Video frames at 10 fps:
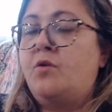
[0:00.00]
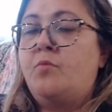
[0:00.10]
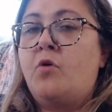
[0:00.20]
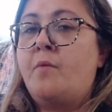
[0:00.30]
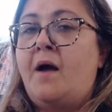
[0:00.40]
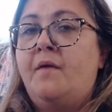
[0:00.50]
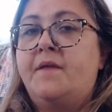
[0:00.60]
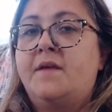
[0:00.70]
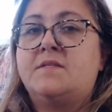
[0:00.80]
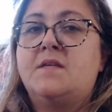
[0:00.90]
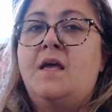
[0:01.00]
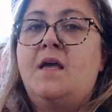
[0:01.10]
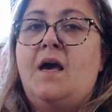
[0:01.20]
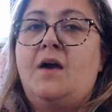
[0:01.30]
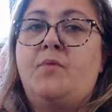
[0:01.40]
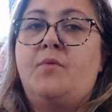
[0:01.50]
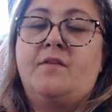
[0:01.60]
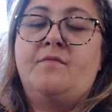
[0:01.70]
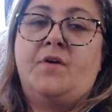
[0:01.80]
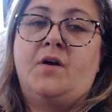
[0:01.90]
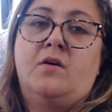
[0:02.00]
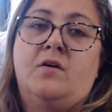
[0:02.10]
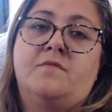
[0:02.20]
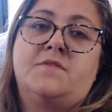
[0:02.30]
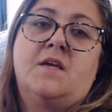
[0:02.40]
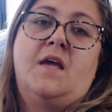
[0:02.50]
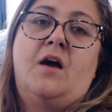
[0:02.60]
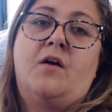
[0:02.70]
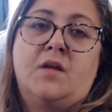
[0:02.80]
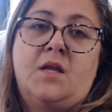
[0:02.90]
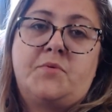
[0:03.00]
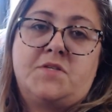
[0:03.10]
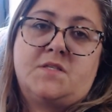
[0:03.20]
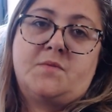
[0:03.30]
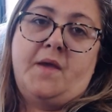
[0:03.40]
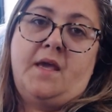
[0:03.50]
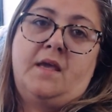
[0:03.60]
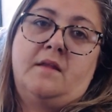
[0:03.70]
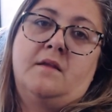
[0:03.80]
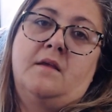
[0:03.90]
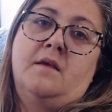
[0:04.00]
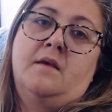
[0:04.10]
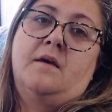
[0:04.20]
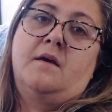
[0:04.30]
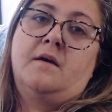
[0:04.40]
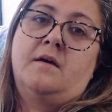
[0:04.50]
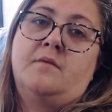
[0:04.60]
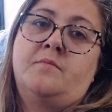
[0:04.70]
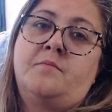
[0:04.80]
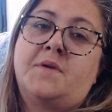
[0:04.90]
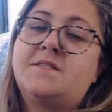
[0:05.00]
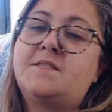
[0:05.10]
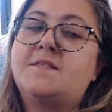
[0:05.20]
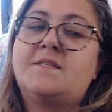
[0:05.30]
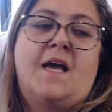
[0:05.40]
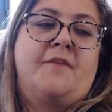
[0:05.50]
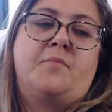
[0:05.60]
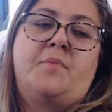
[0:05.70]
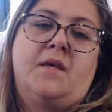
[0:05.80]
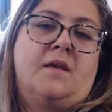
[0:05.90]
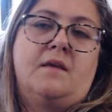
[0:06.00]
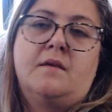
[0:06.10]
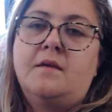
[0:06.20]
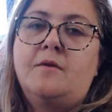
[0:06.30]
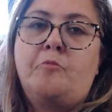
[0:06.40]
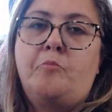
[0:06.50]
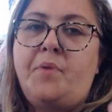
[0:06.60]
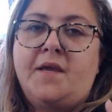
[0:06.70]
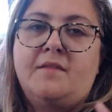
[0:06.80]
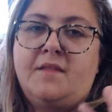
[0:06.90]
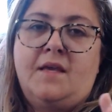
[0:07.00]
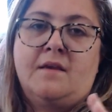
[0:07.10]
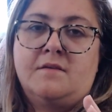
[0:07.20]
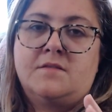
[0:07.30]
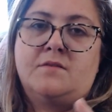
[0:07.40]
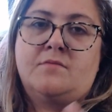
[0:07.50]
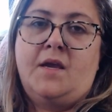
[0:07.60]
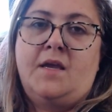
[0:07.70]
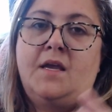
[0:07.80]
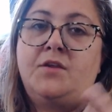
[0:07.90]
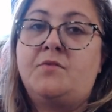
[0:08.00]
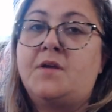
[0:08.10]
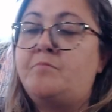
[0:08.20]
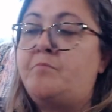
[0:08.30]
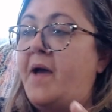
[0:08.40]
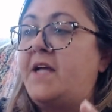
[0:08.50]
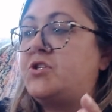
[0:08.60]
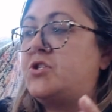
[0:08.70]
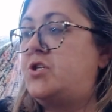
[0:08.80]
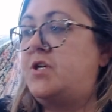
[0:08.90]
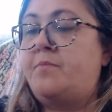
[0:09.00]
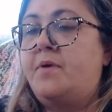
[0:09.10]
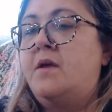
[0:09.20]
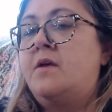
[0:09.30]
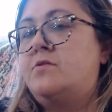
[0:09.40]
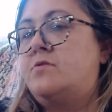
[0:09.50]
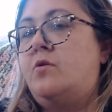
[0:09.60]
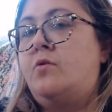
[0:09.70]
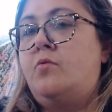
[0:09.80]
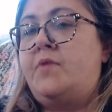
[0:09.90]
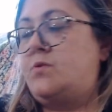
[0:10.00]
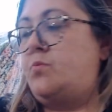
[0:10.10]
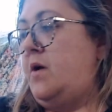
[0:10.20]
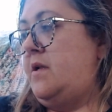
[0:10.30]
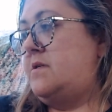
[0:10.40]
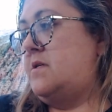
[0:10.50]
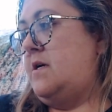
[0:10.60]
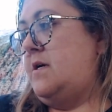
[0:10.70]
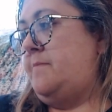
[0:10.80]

to know more about this. How do I get involved? How can I participate? Because it doesn't have to be big things, right? And you can batch ship. So that's what